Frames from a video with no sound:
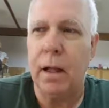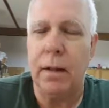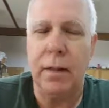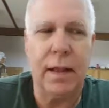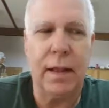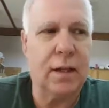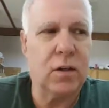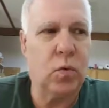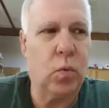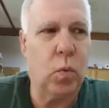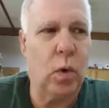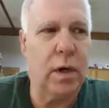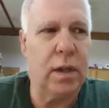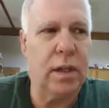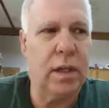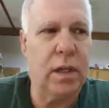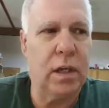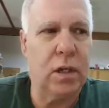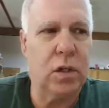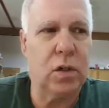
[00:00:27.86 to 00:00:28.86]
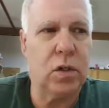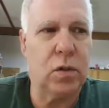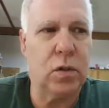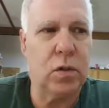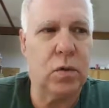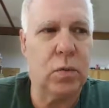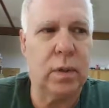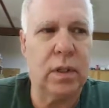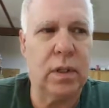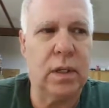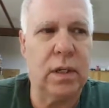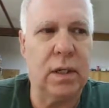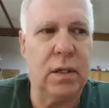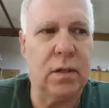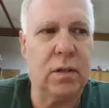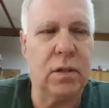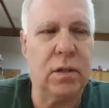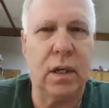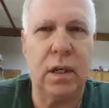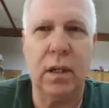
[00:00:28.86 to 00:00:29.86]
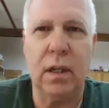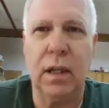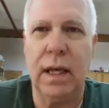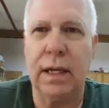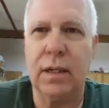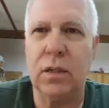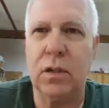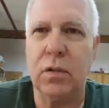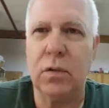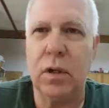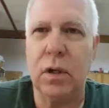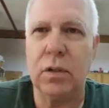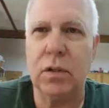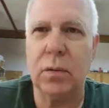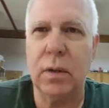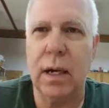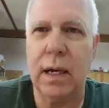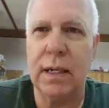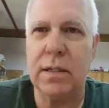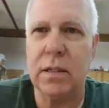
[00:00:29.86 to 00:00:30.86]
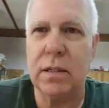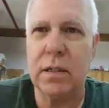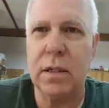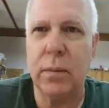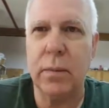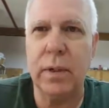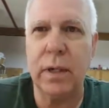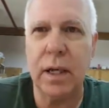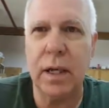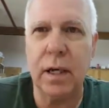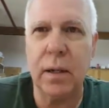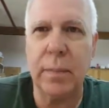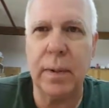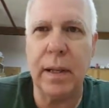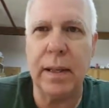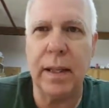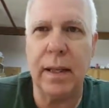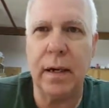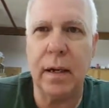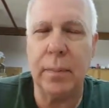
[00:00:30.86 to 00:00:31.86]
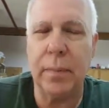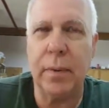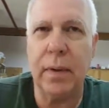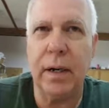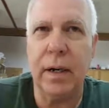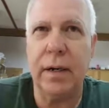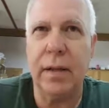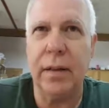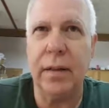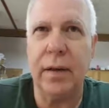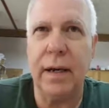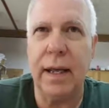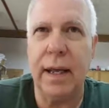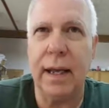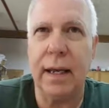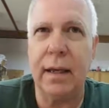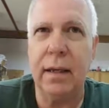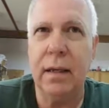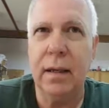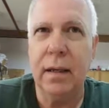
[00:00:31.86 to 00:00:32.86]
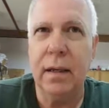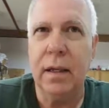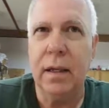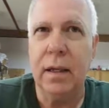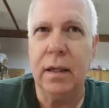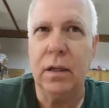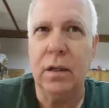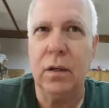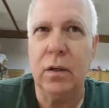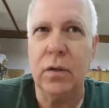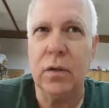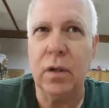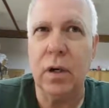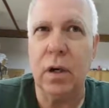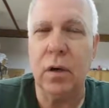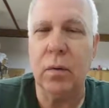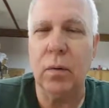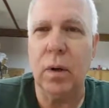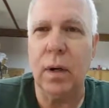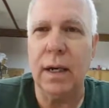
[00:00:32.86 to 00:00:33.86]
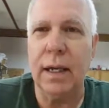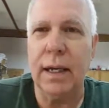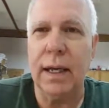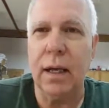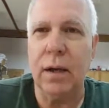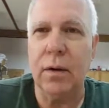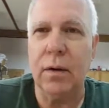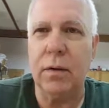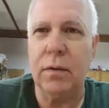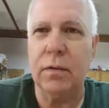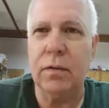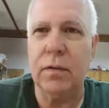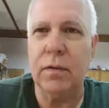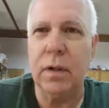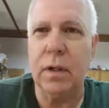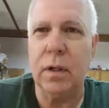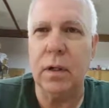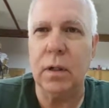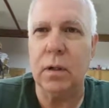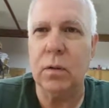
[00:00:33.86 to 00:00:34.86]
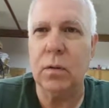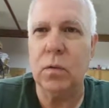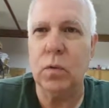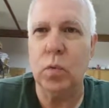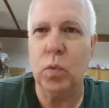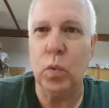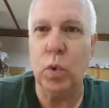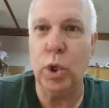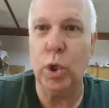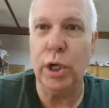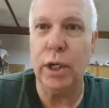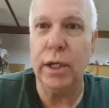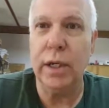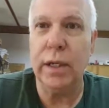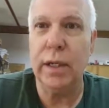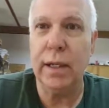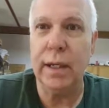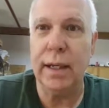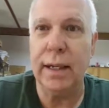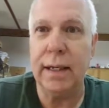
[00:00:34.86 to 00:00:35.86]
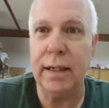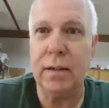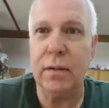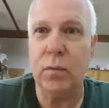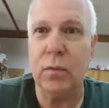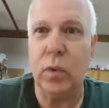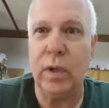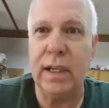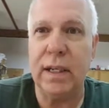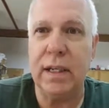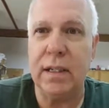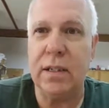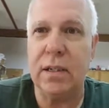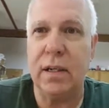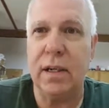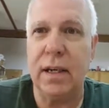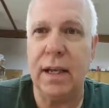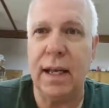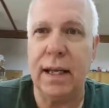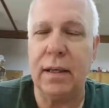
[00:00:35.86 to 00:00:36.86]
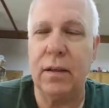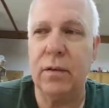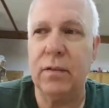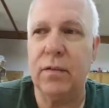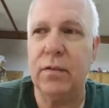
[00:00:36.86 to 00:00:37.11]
Uh, that's one of the issues with these single action truss rods is that when you get up on that upper end of the neck, you start running out of uh, wood and it weakens the neck.